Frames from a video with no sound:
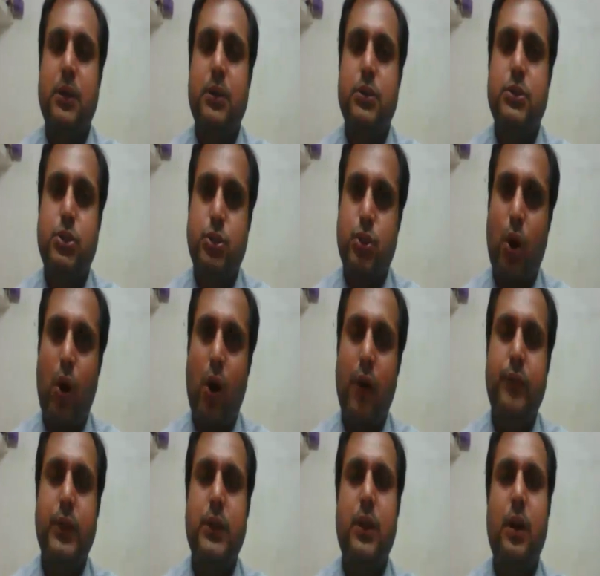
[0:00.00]

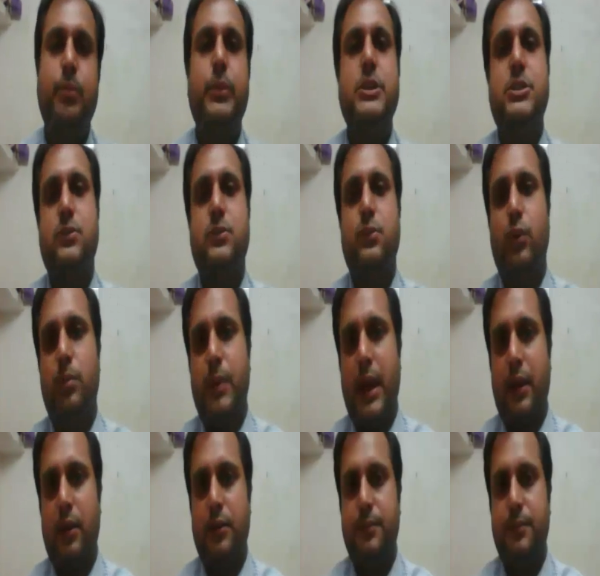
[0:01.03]
solved in a peaceful manner.